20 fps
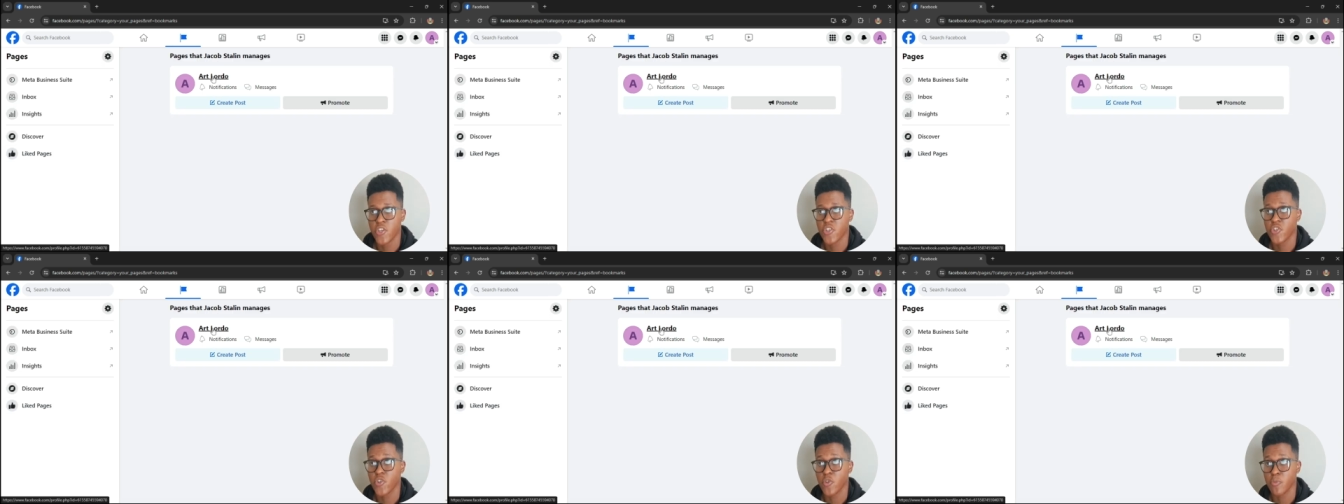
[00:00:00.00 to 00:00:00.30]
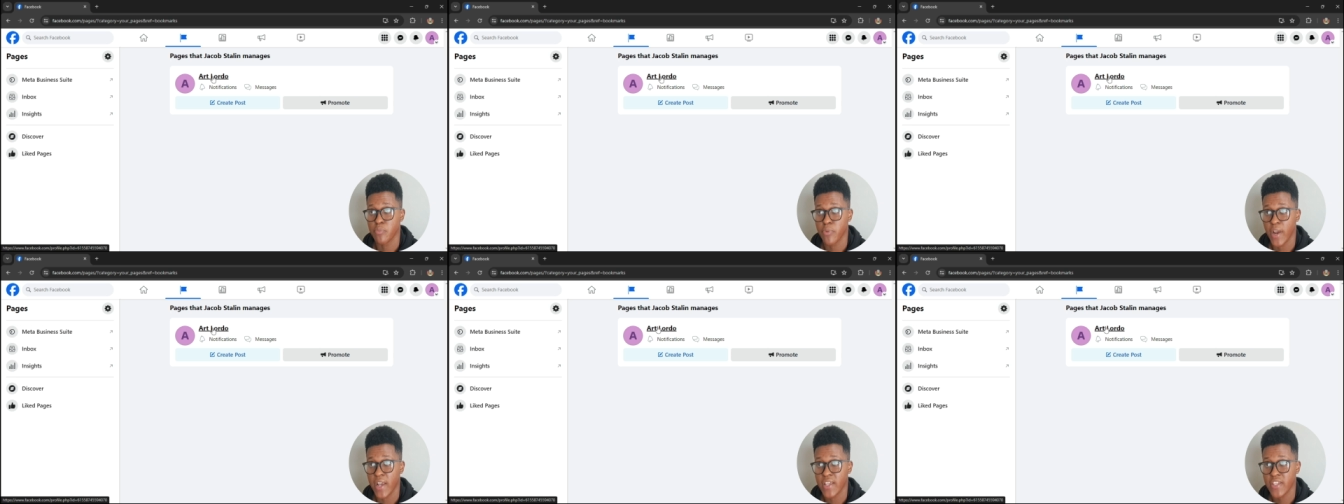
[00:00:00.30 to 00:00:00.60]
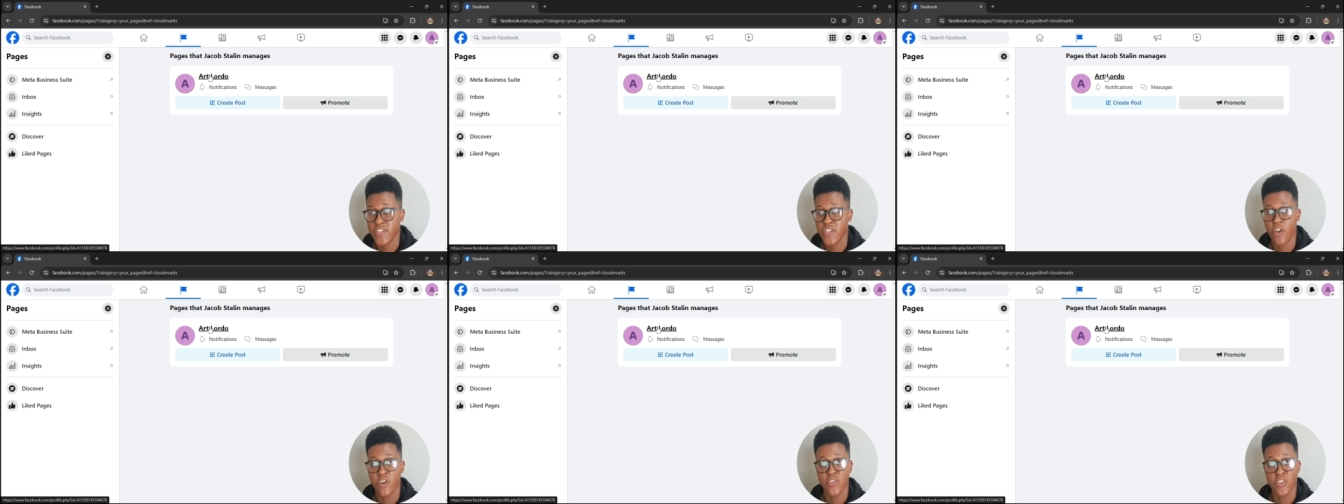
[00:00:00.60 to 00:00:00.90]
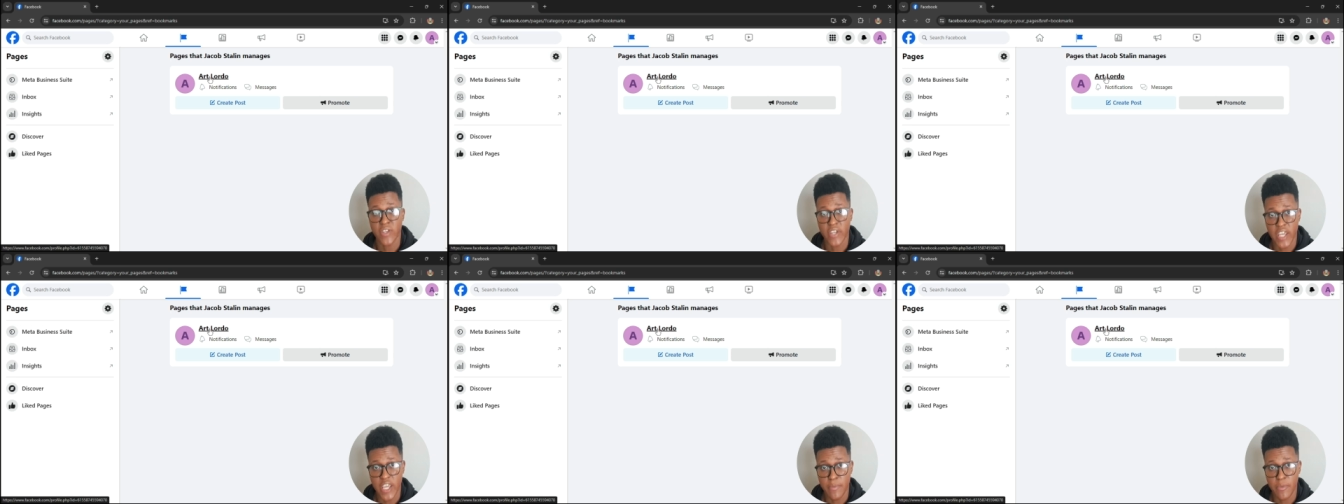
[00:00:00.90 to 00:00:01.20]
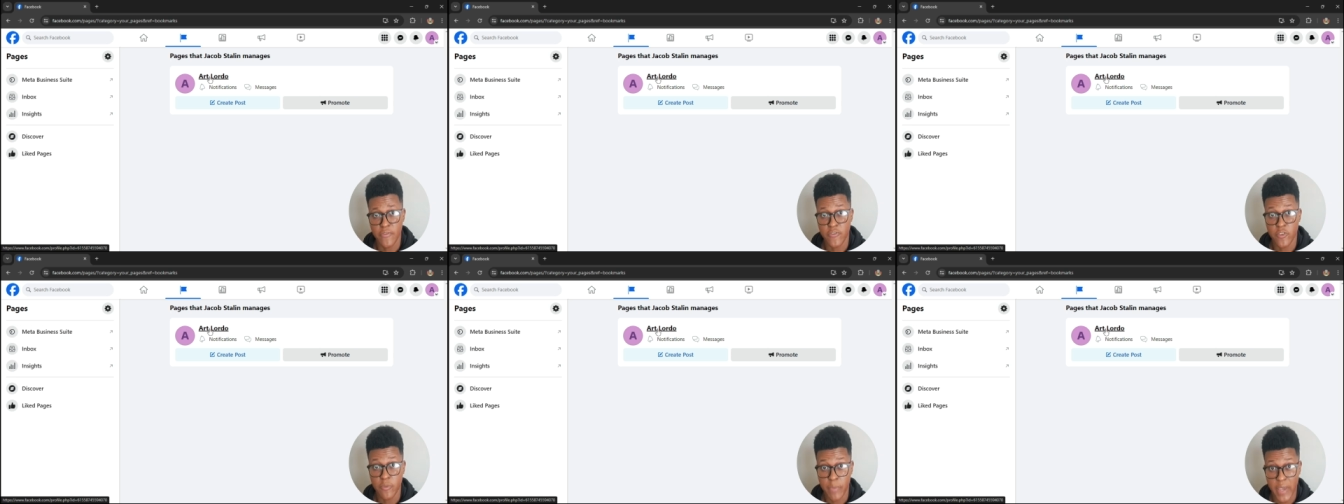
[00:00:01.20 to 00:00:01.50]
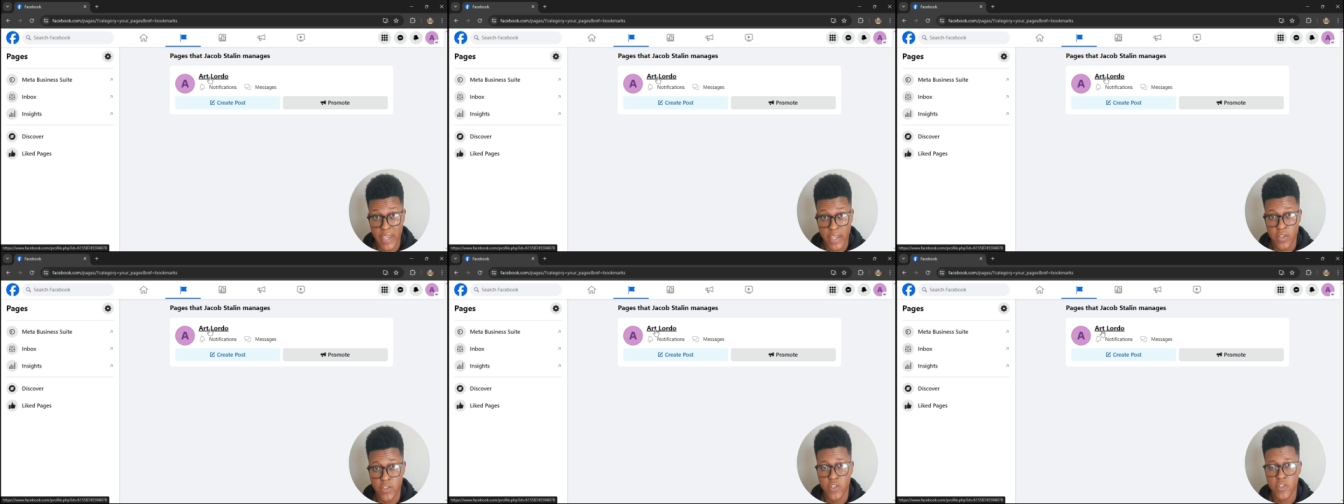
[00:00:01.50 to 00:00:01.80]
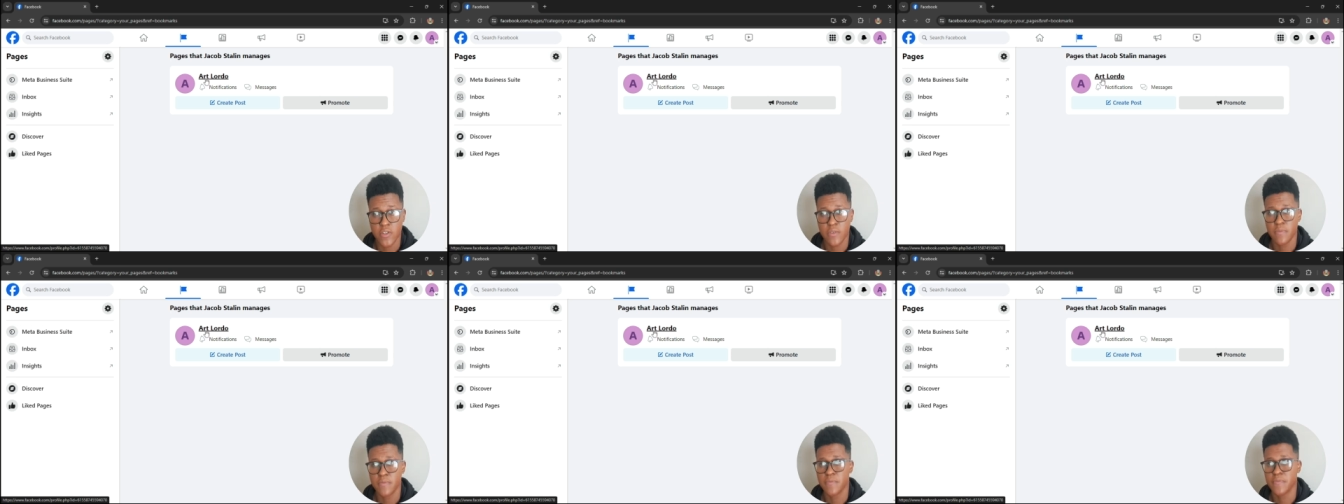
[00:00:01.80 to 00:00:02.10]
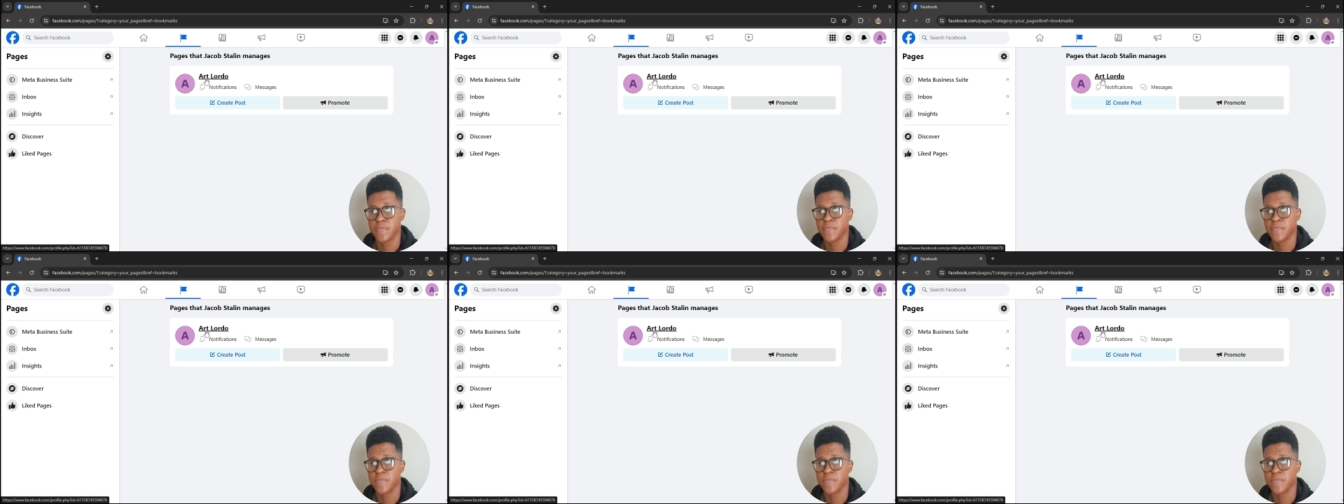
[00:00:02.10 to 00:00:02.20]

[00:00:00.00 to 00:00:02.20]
So you press on the name of your page.